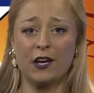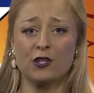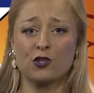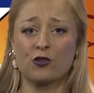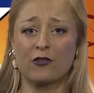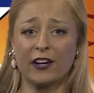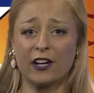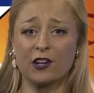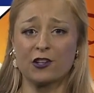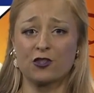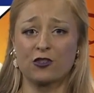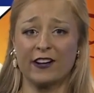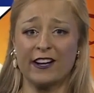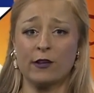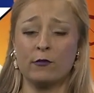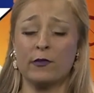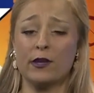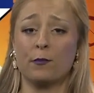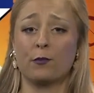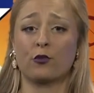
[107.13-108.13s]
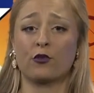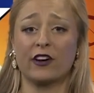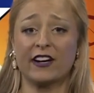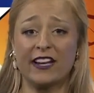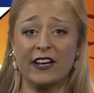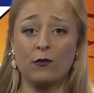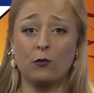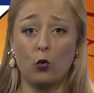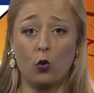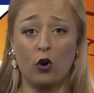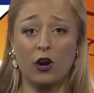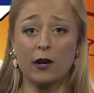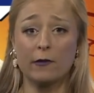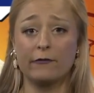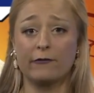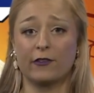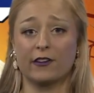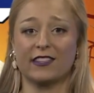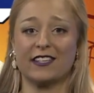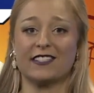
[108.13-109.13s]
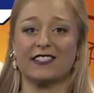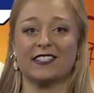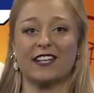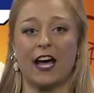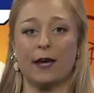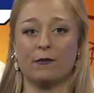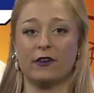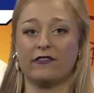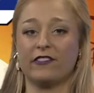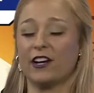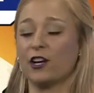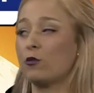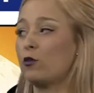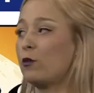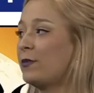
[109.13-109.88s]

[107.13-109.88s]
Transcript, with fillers: Trick-or-treating will be pretty warm for this time of year.